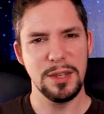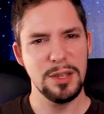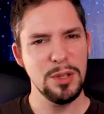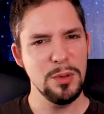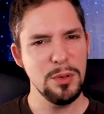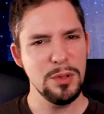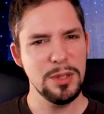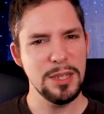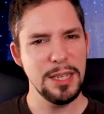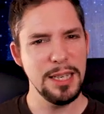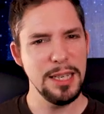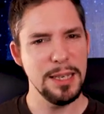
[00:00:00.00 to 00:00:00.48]
the
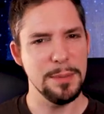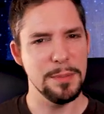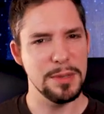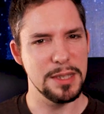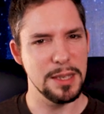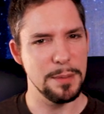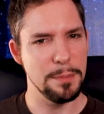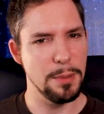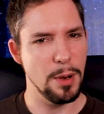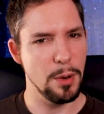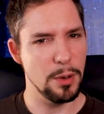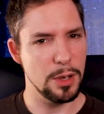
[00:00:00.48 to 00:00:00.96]
two
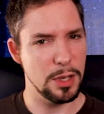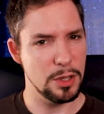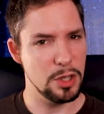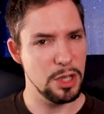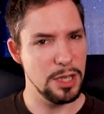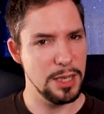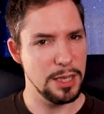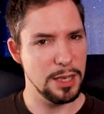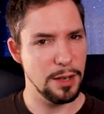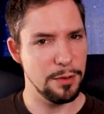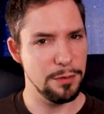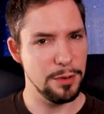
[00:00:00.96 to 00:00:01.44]
teams in Boca
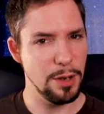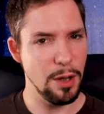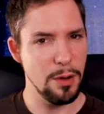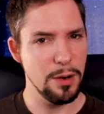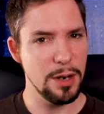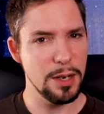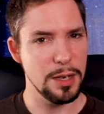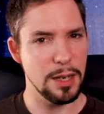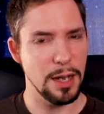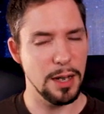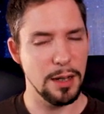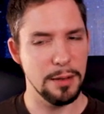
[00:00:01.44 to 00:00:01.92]
Chica,
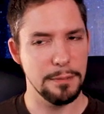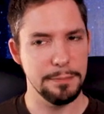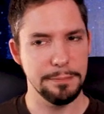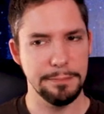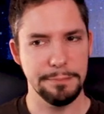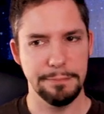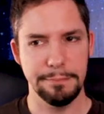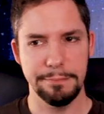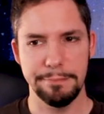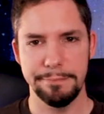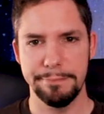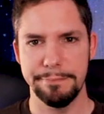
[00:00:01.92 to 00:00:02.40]
Florida,
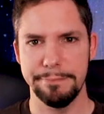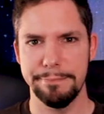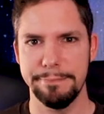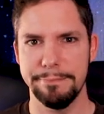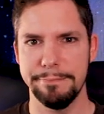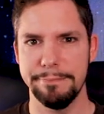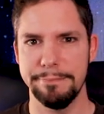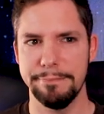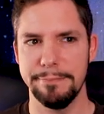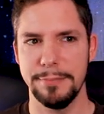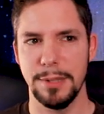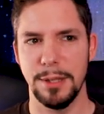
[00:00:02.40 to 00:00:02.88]

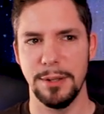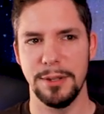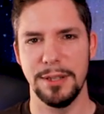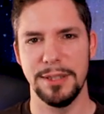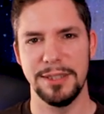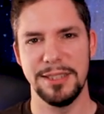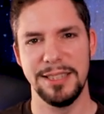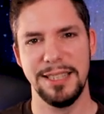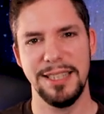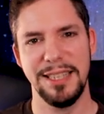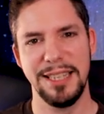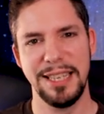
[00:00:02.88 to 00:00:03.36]

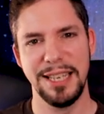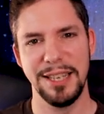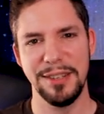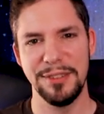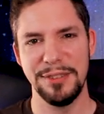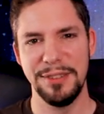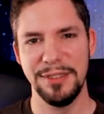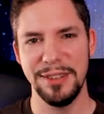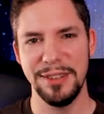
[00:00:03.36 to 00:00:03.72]
Boca Chica,